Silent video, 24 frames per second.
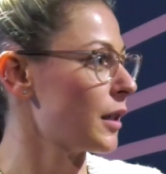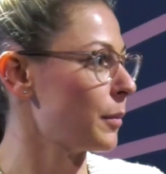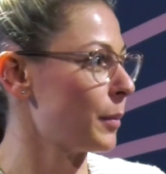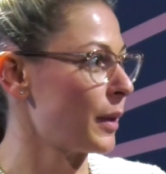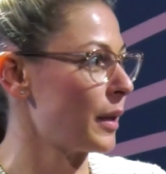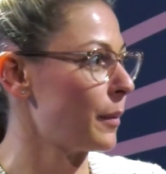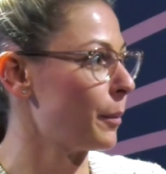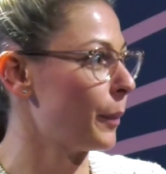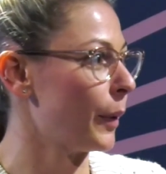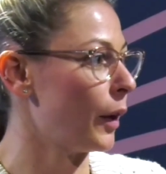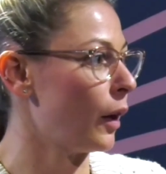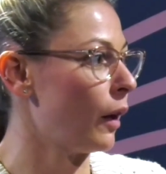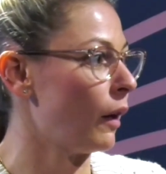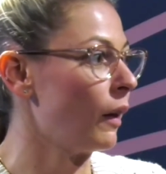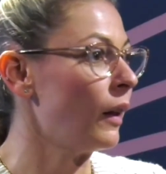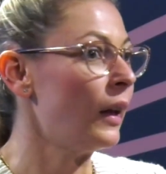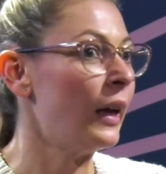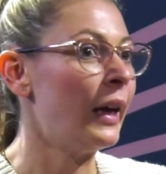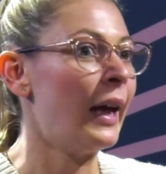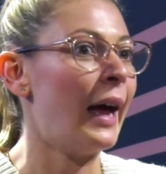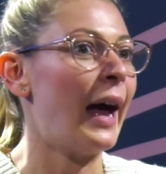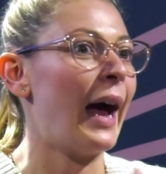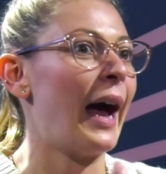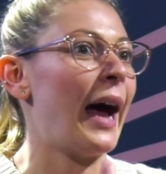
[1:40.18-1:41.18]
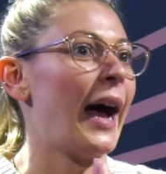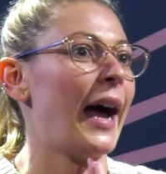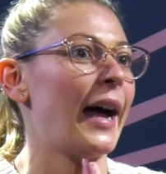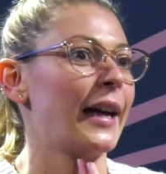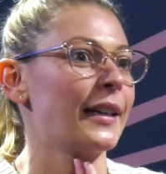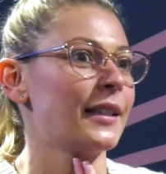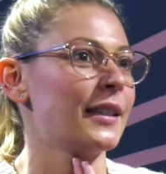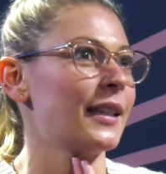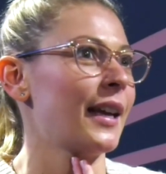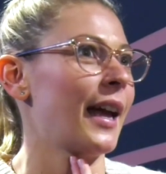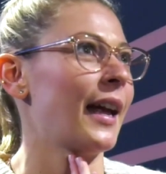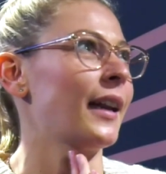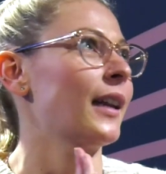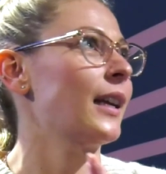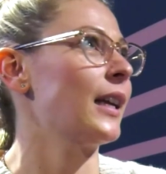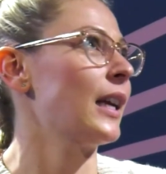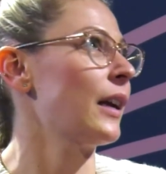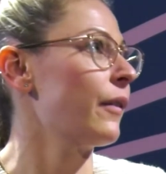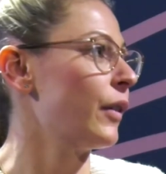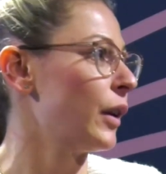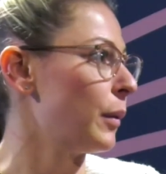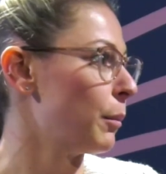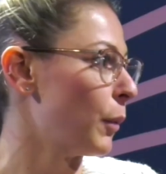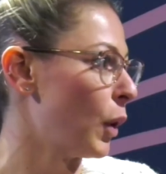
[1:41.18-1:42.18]
to people at any
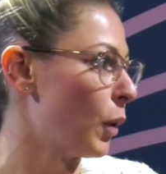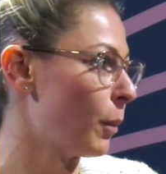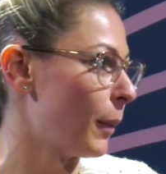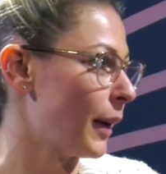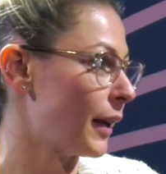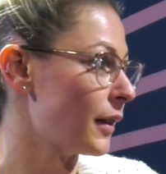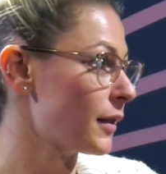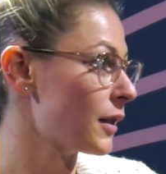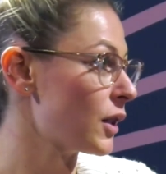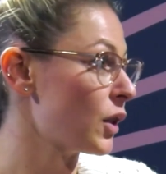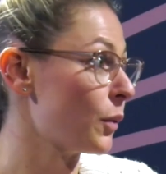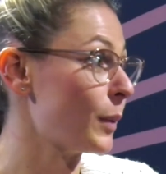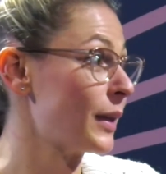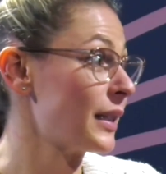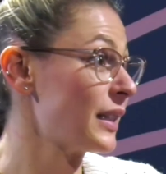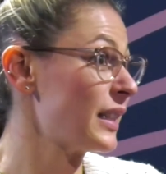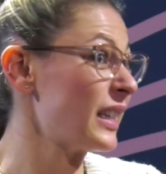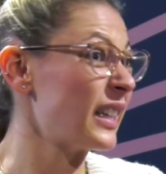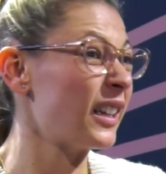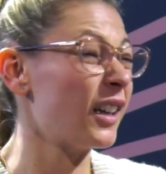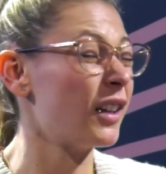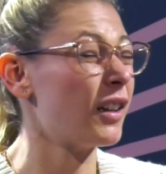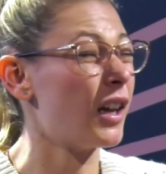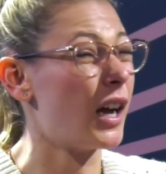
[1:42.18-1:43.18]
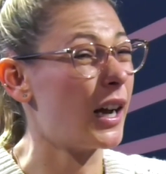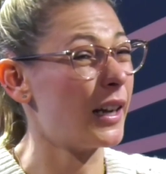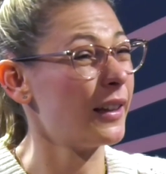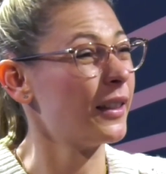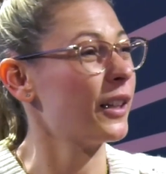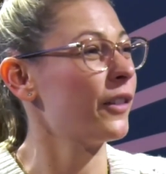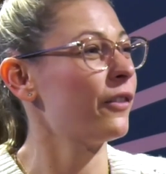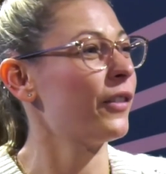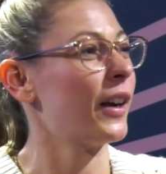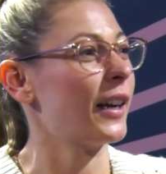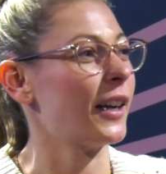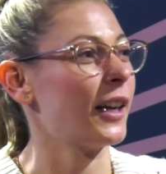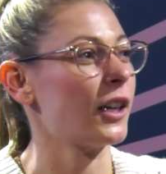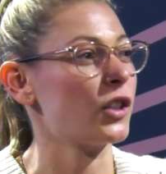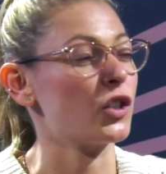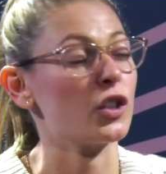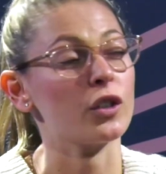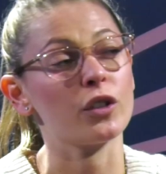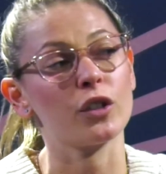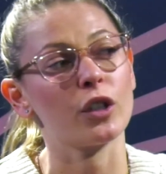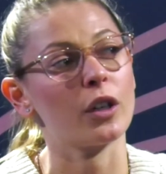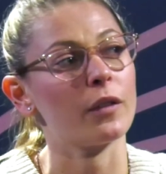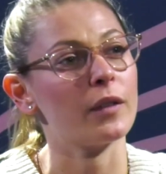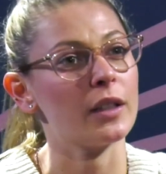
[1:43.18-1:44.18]
given moment. So we see it a lot in the
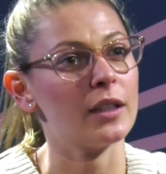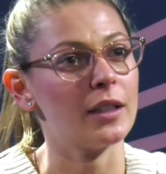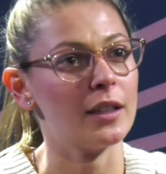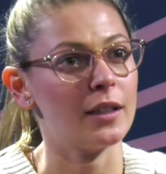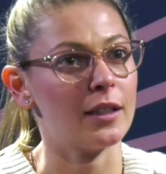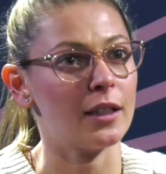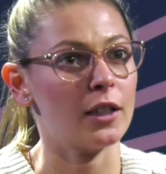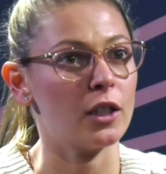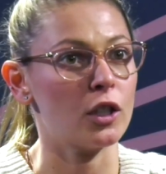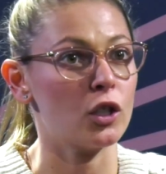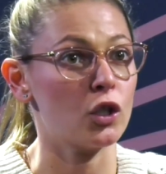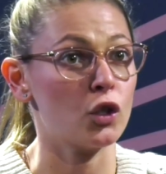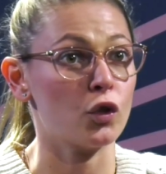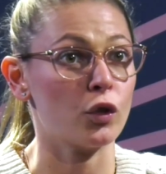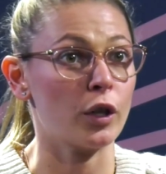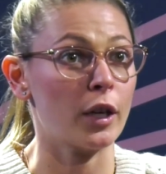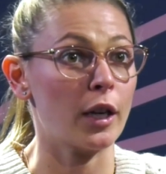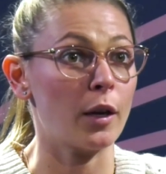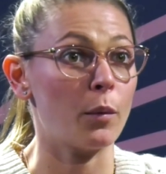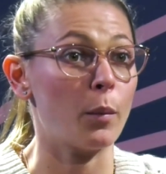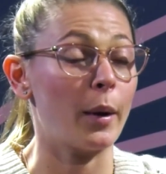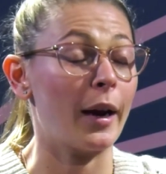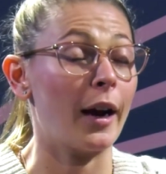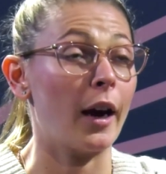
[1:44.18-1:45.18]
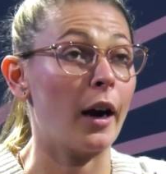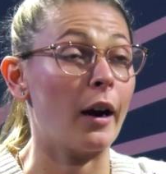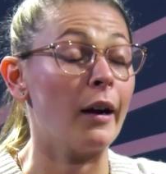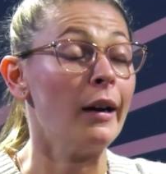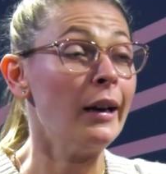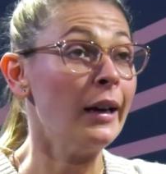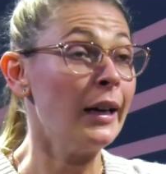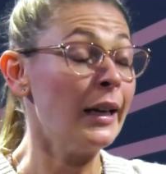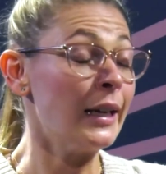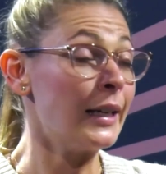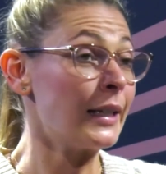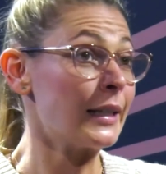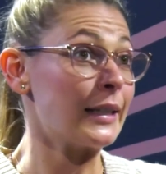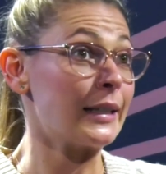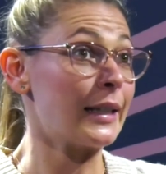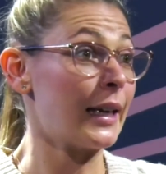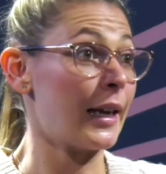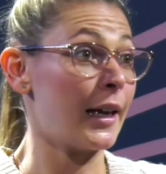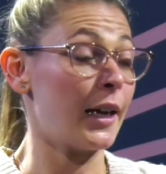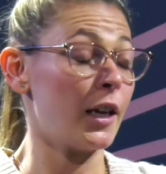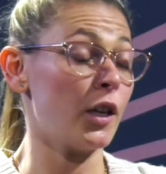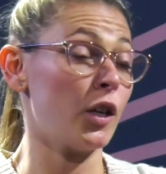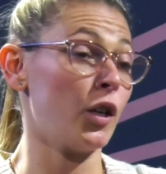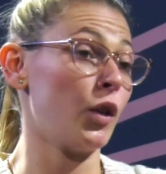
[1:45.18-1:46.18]
financial services industry where,
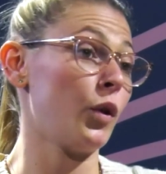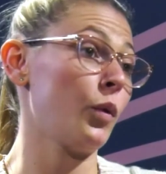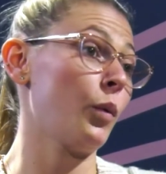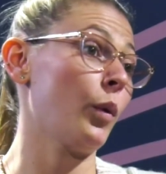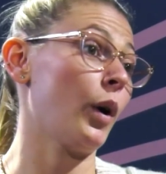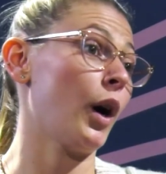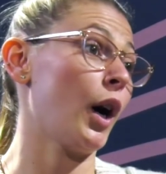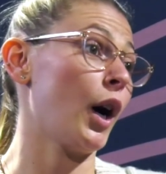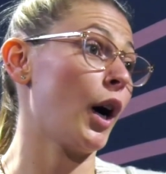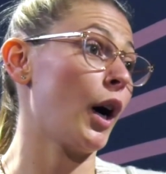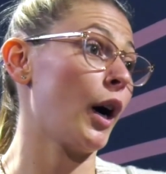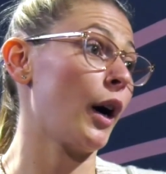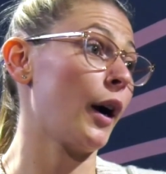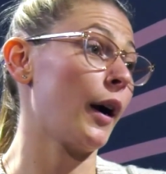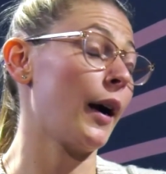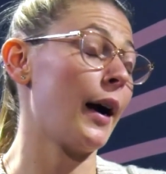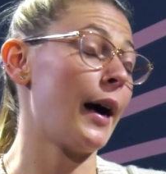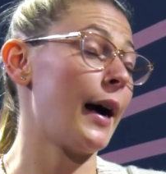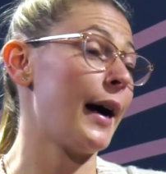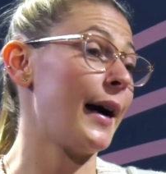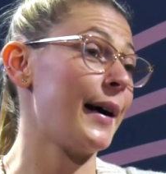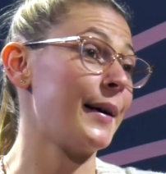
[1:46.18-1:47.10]
say you are,